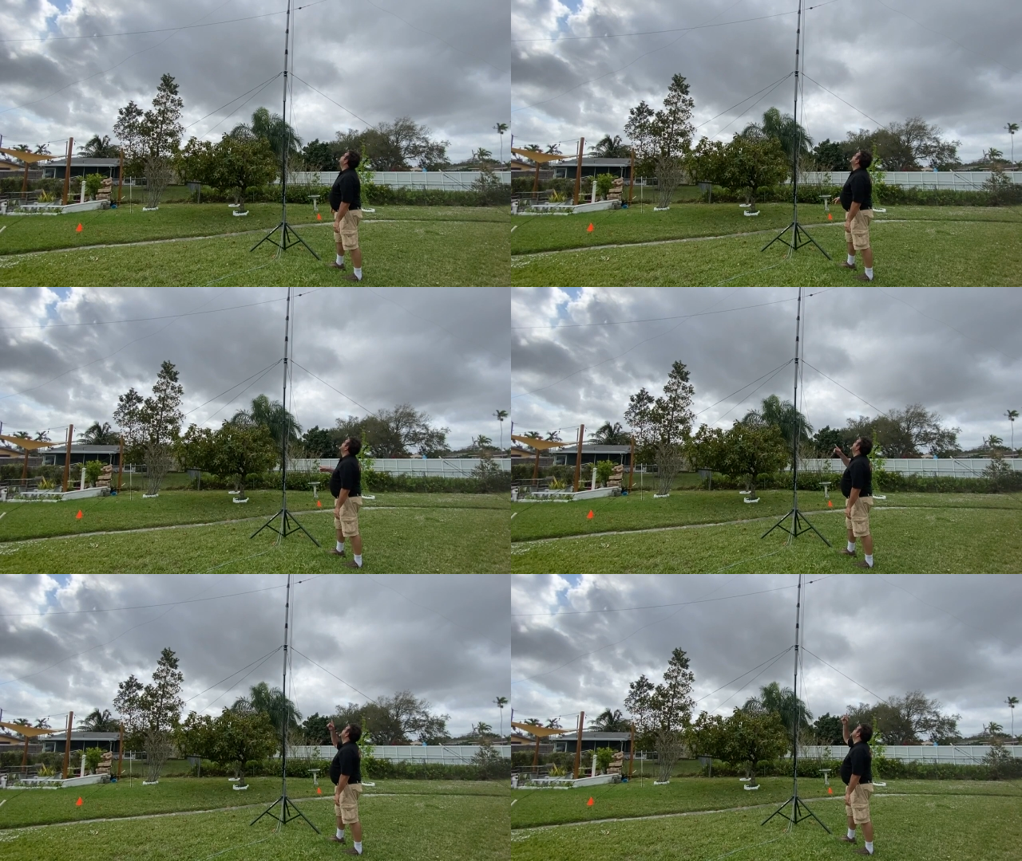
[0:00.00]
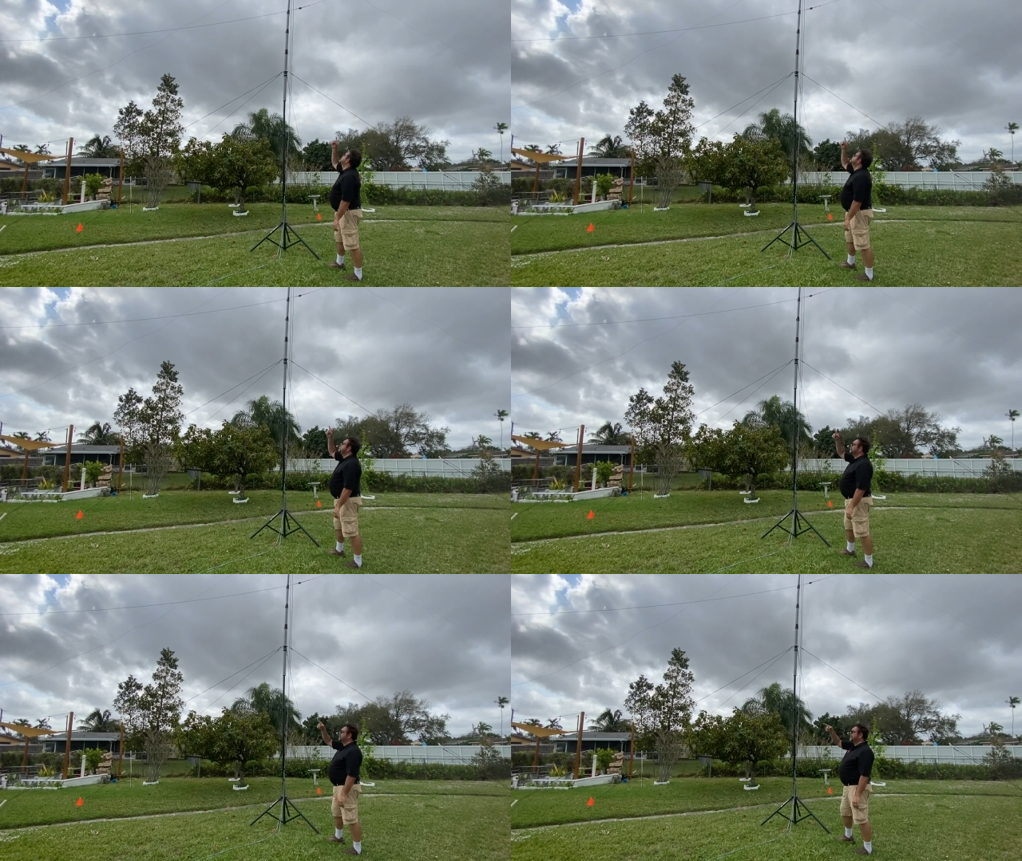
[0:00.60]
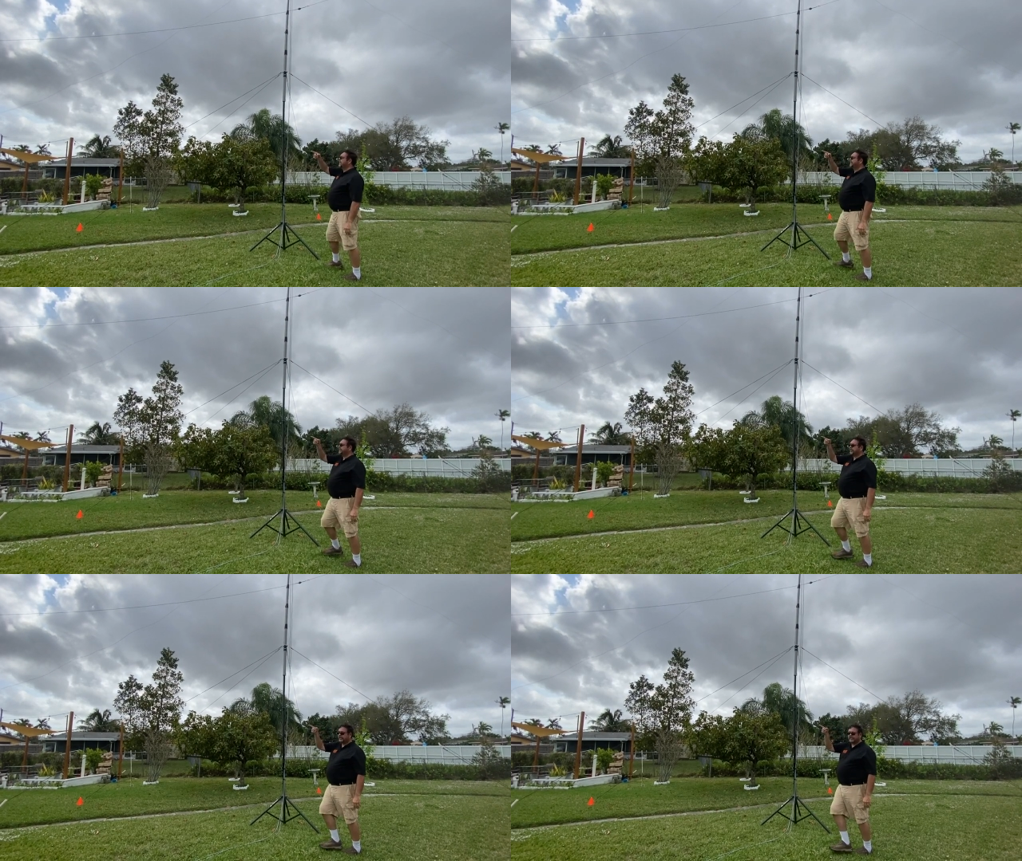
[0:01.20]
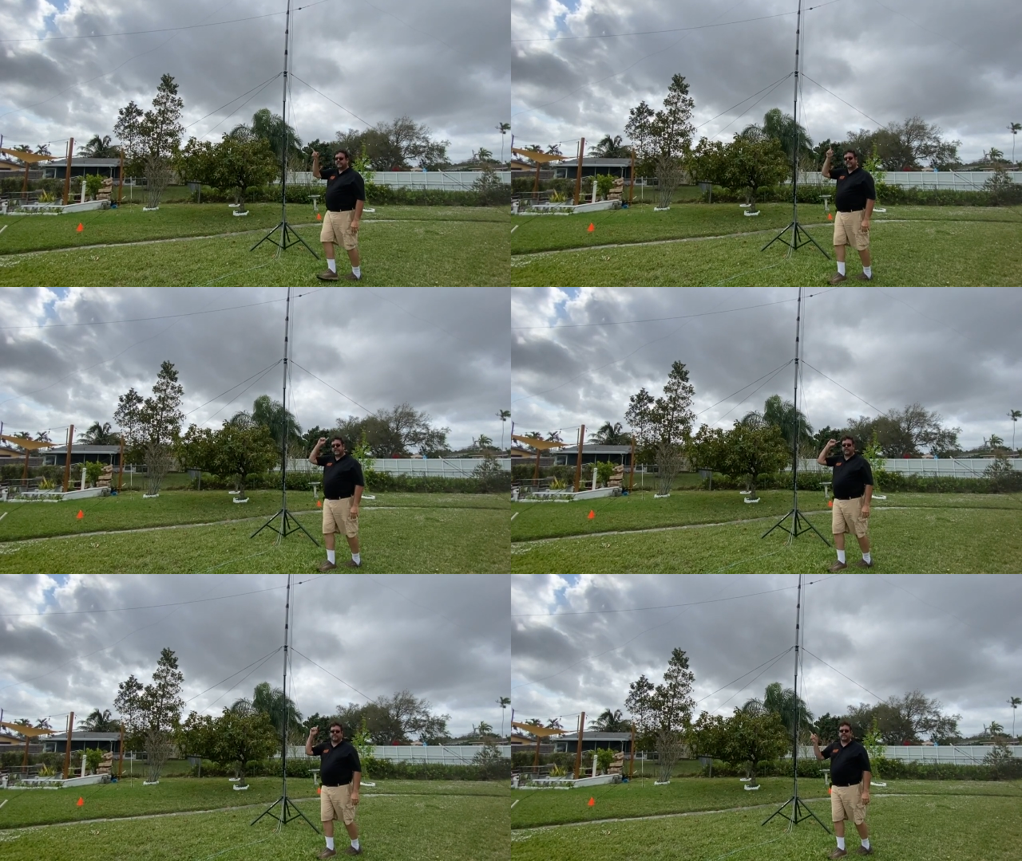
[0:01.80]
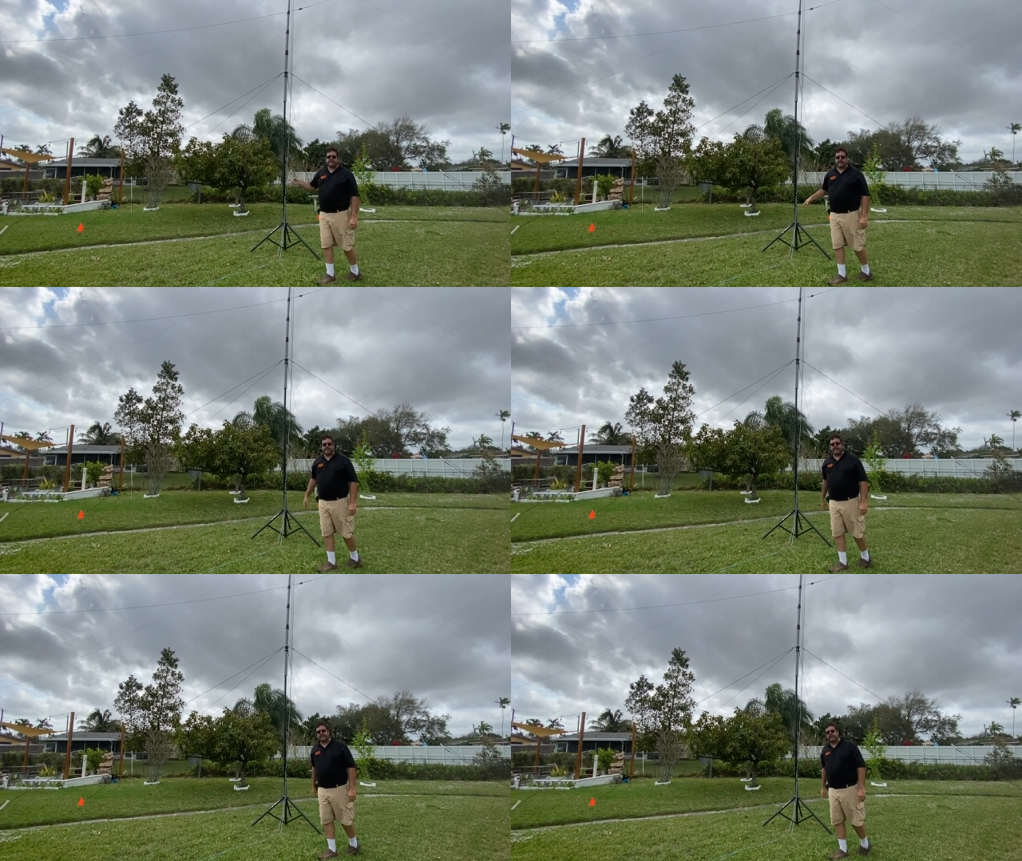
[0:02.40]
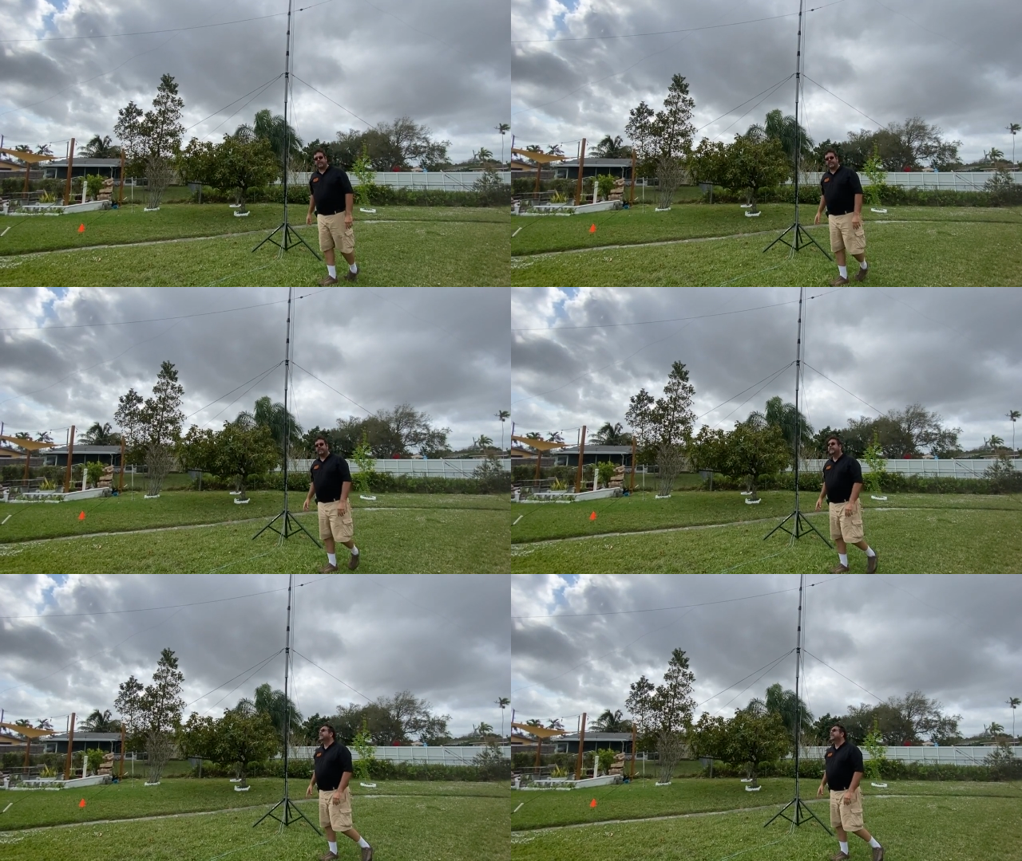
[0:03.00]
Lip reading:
Nobody's mouth can be seen.